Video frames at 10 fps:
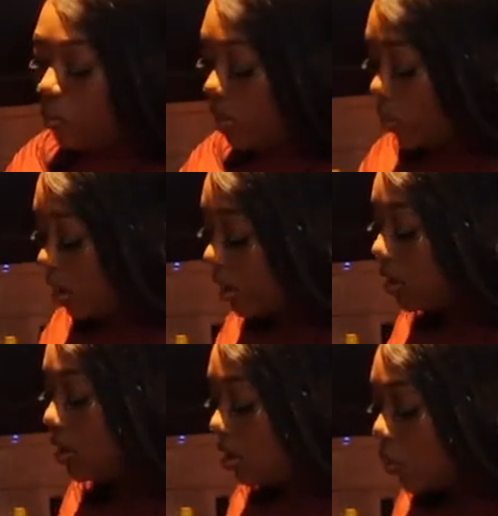We want to
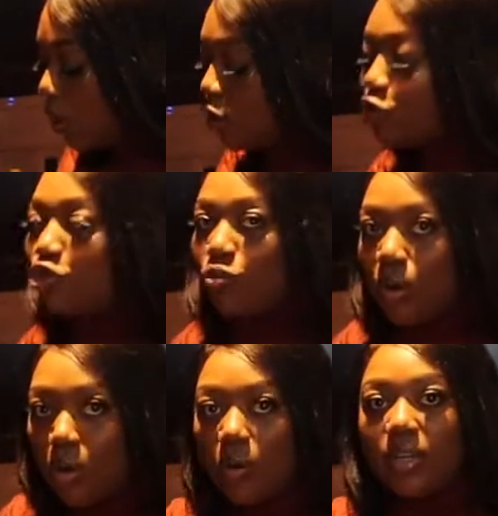cook with
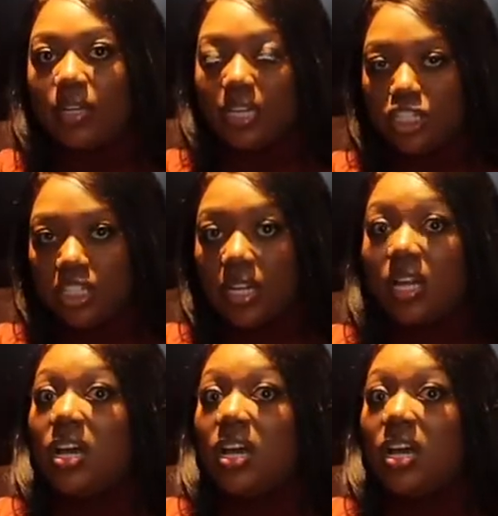control in the kitchen.